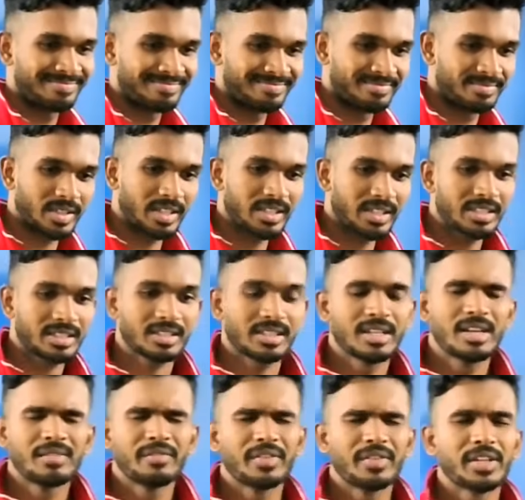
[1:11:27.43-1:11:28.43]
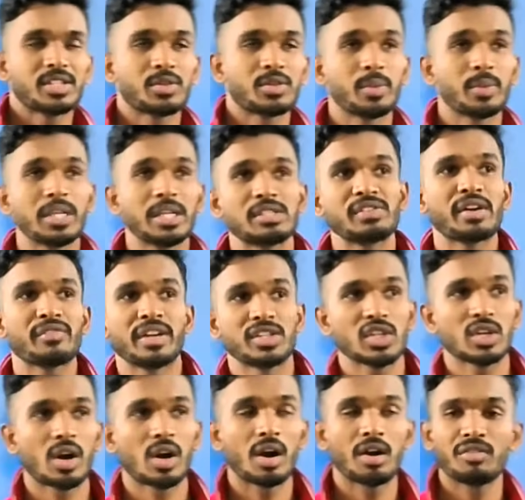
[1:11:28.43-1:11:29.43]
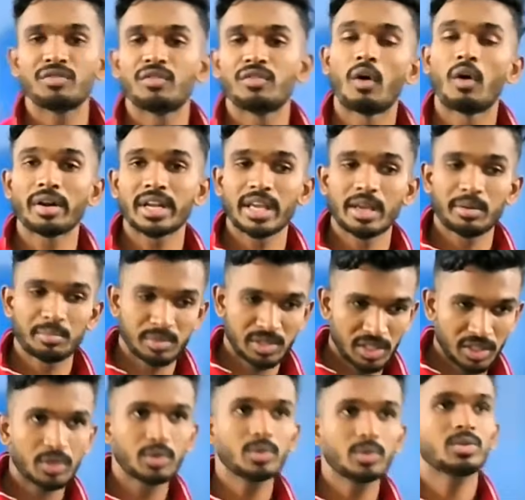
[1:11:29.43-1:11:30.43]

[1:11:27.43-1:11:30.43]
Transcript: Right? which means we are finishing off 40 MCQs.